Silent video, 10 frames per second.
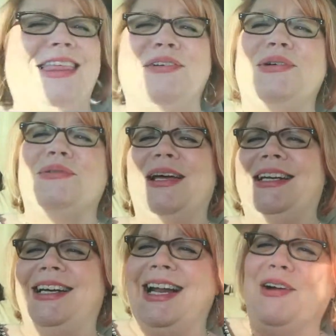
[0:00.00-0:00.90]
think no, we
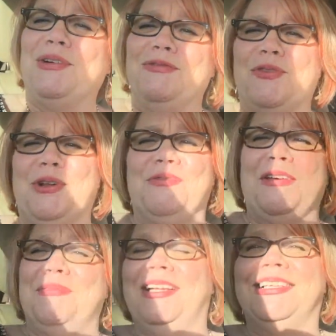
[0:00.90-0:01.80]
waited but, an hour but, and forty-five
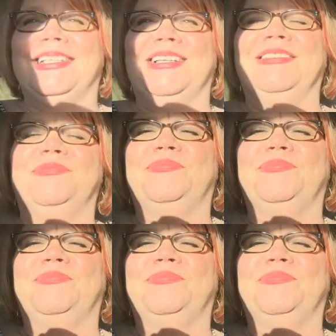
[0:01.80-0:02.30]
but he minutes. He did